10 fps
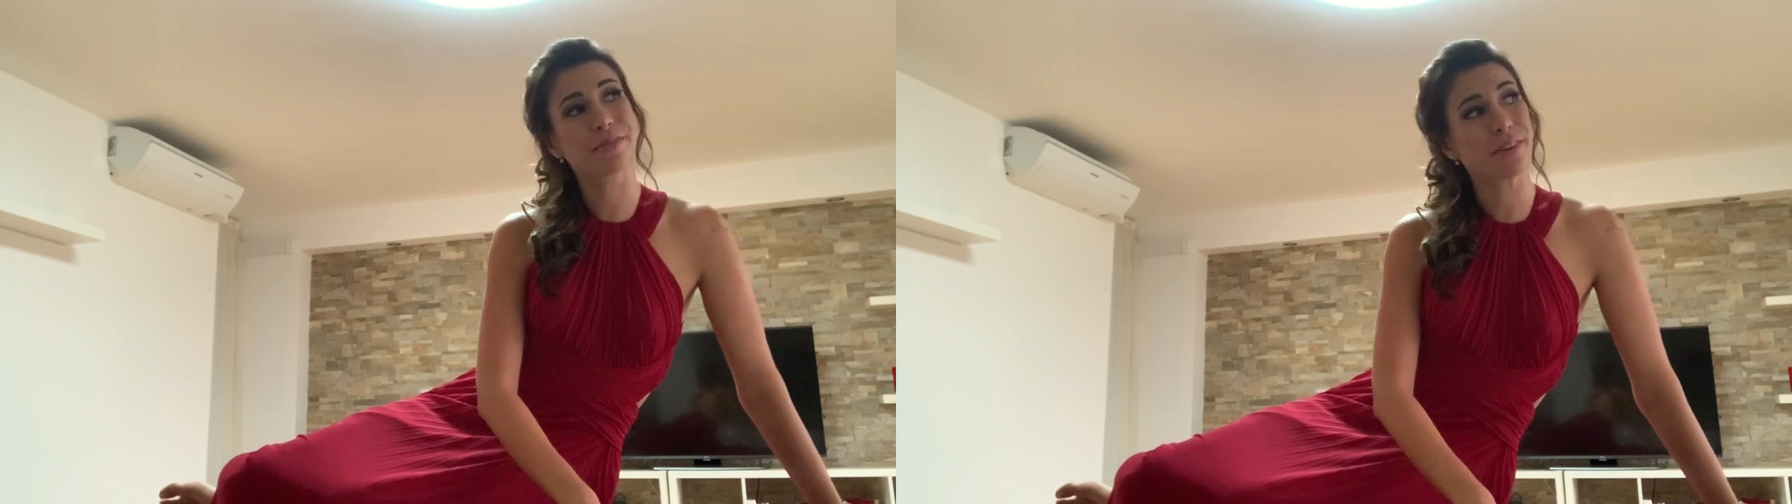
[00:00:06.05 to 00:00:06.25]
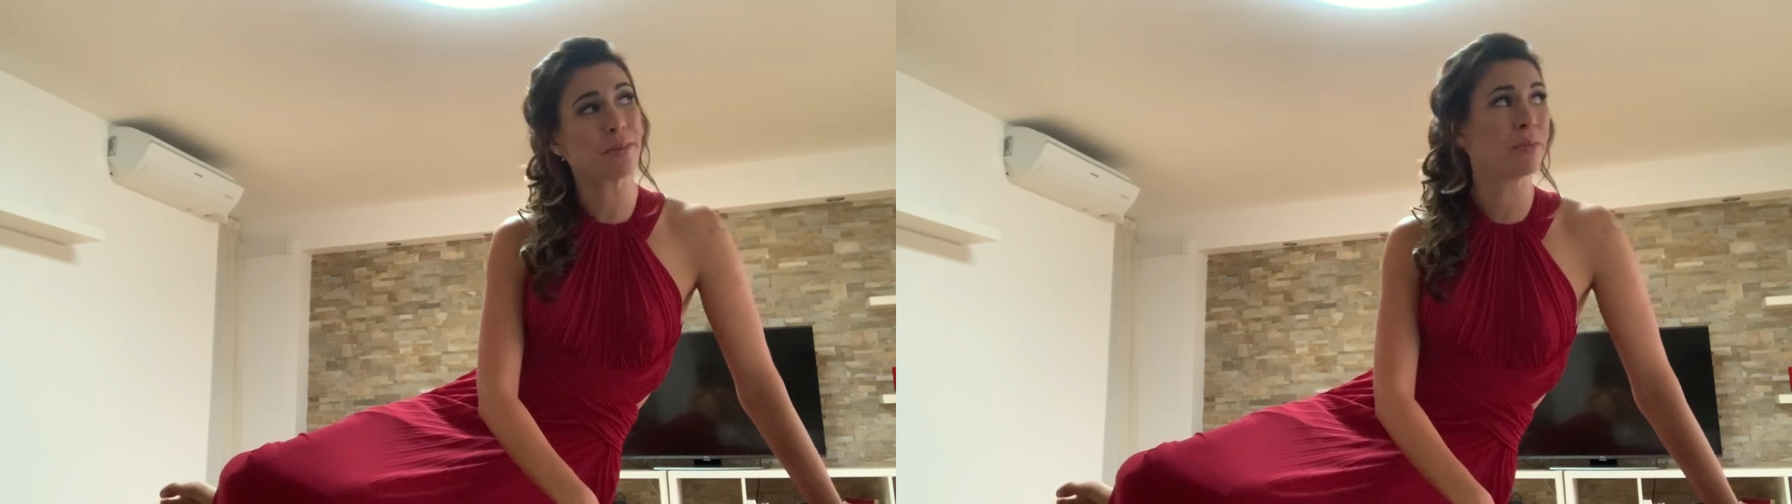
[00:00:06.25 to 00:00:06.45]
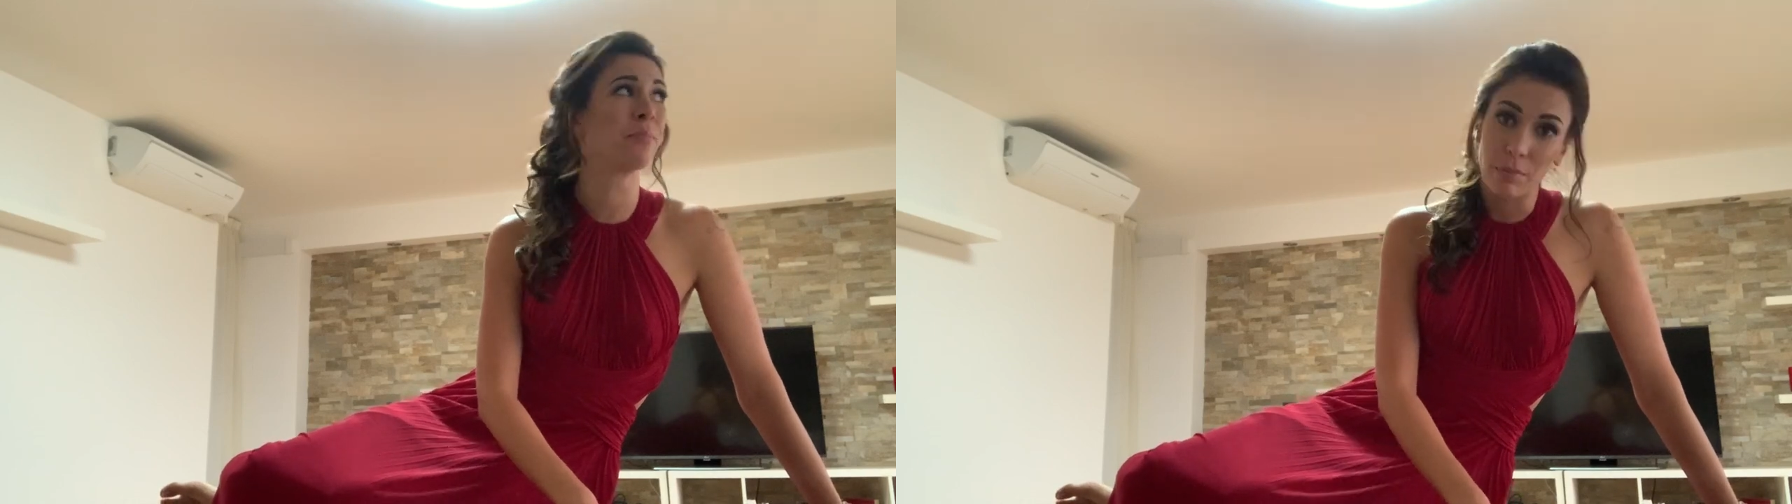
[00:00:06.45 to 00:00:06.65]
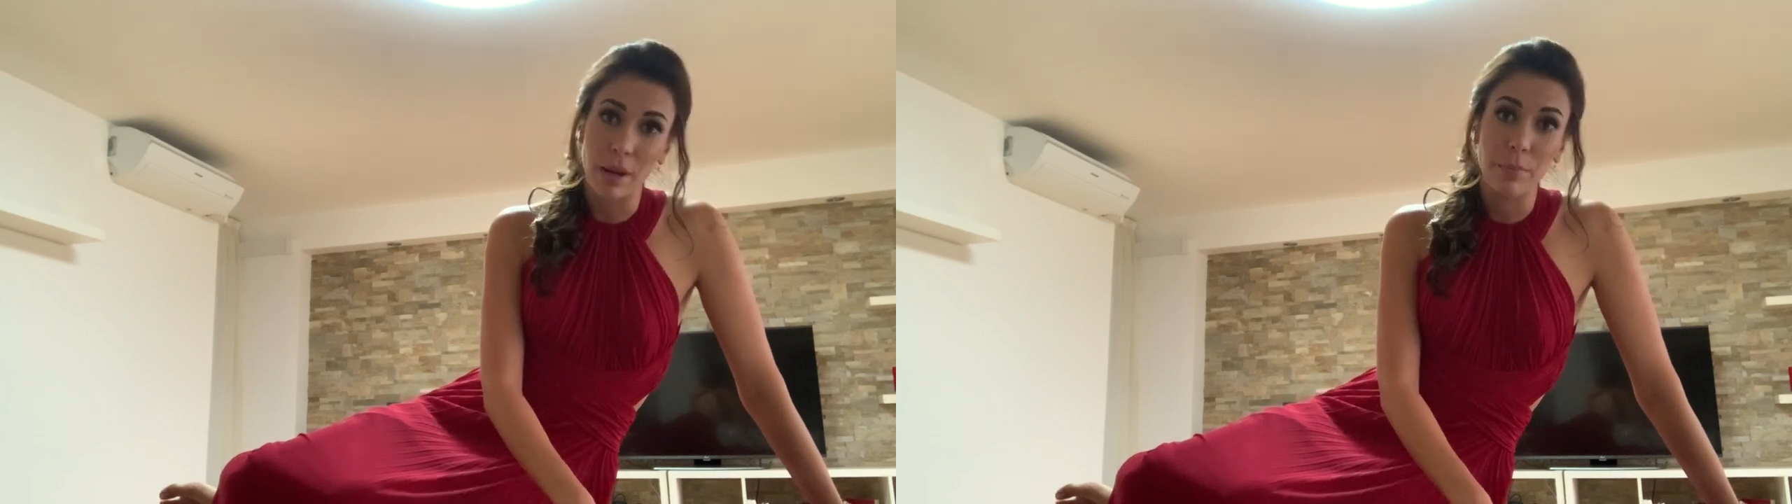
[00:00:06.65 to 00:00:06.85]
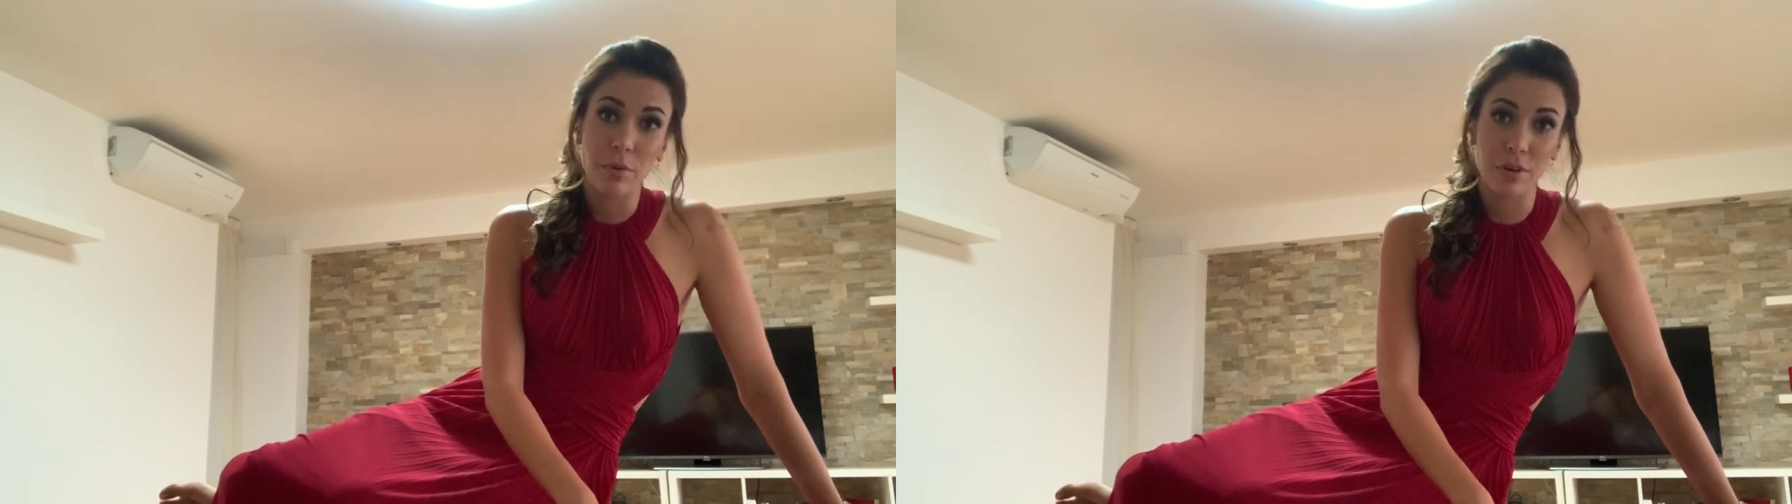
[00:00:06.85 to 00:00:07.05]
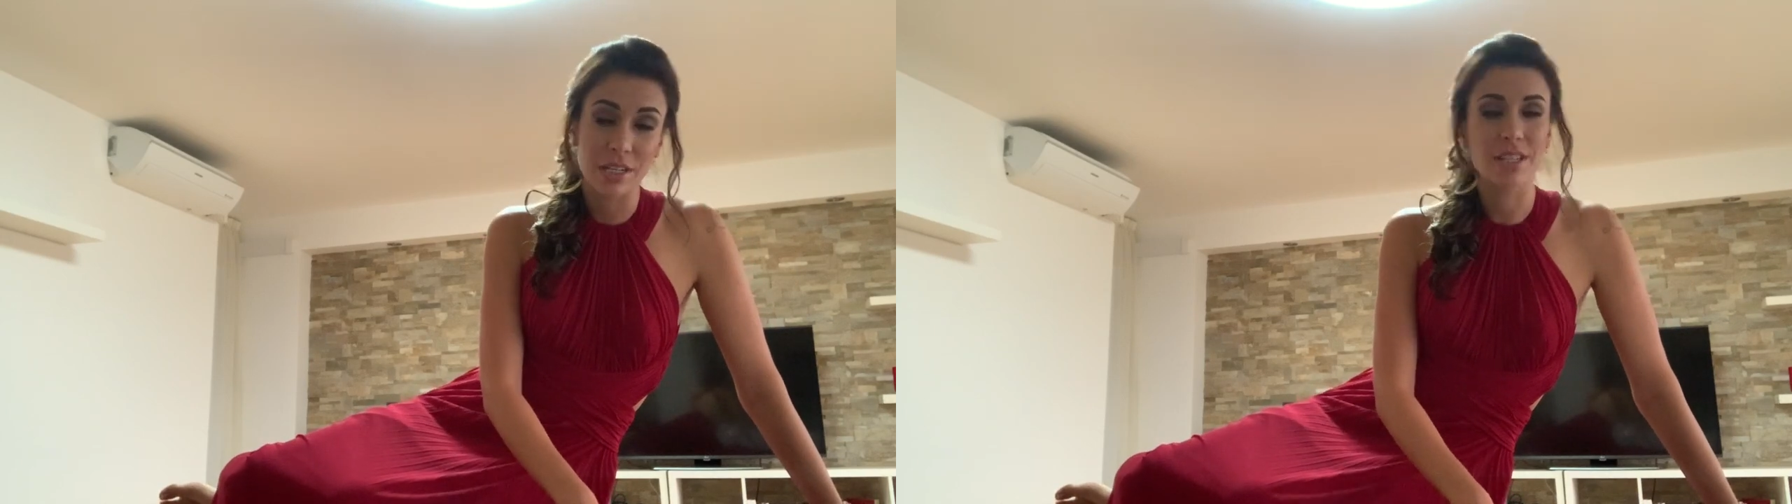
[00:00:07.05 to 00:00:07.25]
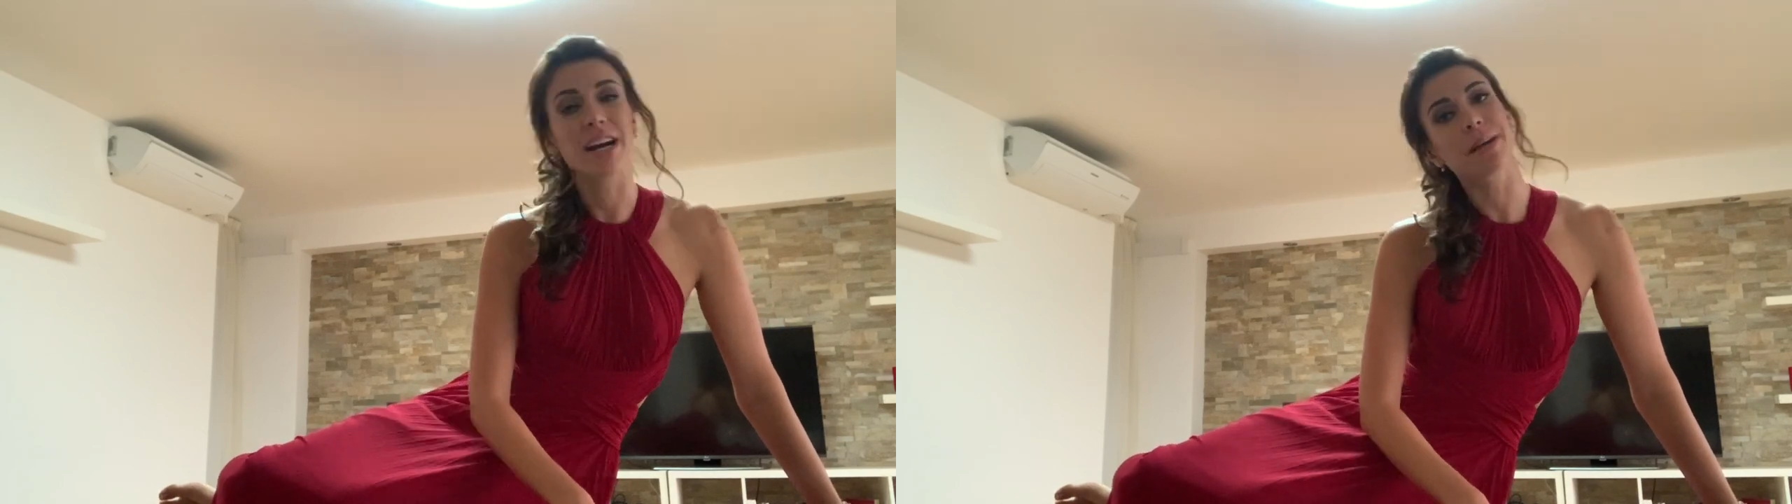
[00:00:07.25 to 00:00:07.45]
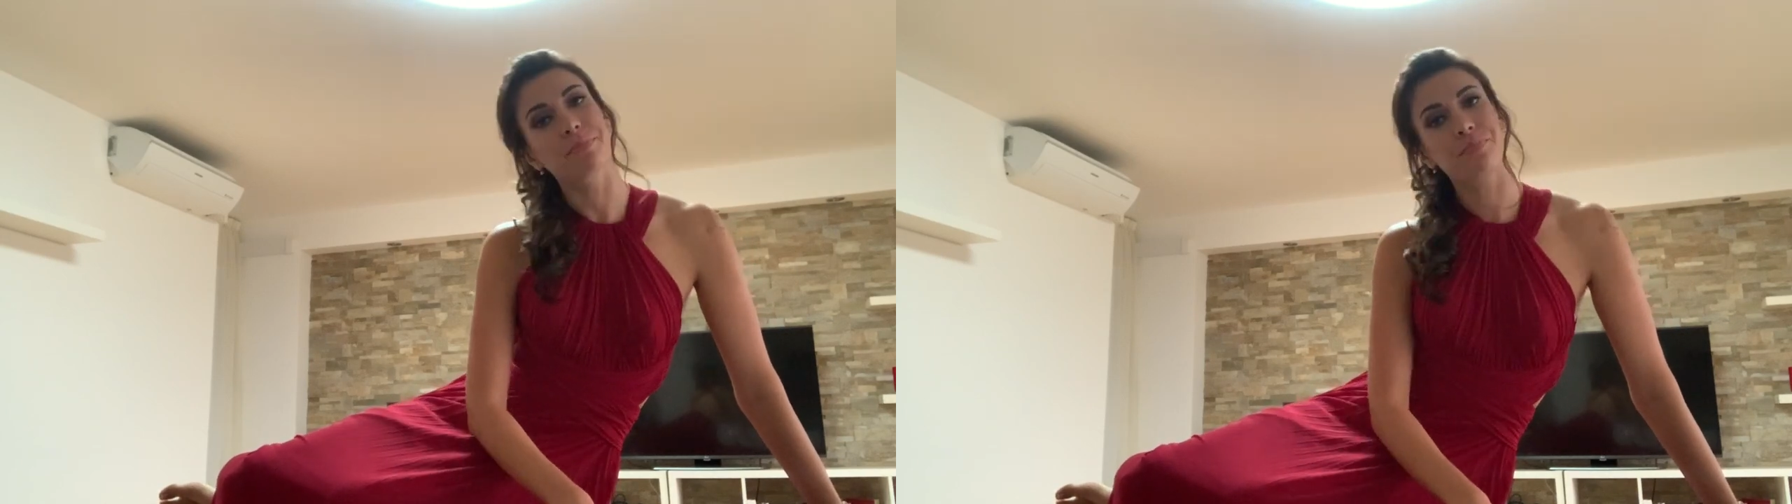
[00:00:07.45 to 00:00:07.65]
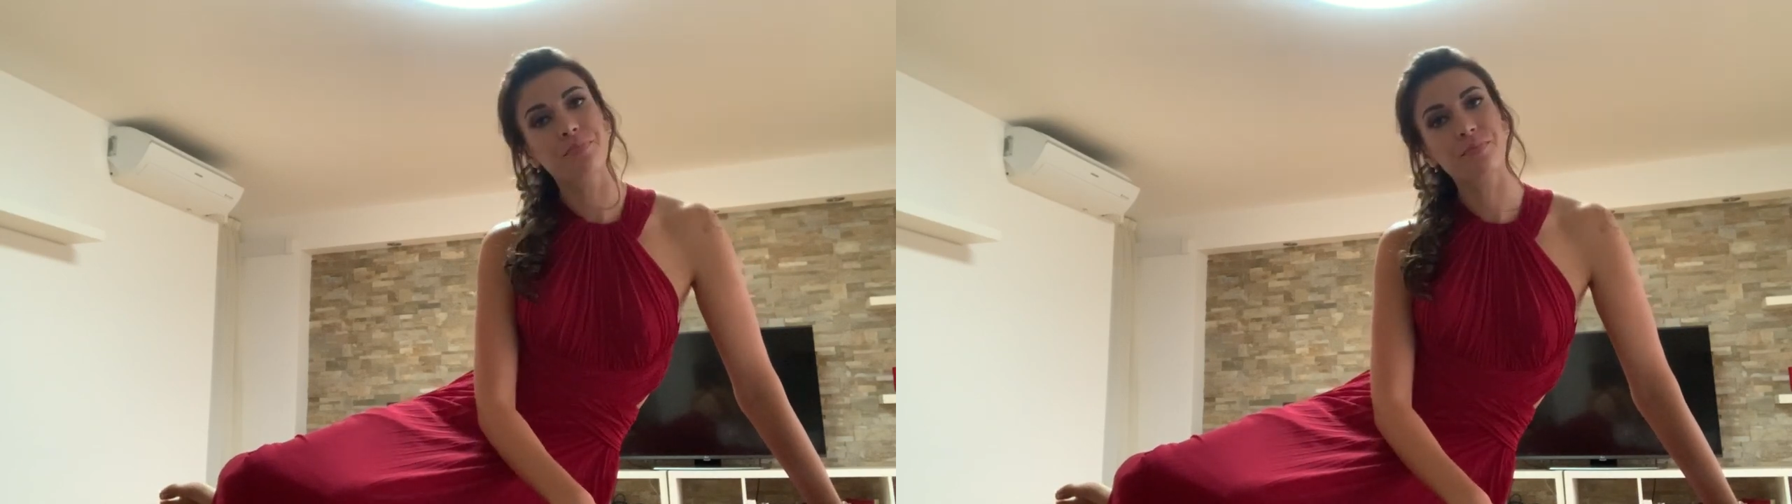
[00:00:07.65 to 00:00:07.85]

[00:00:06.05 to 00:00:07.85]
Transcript: from my porn time.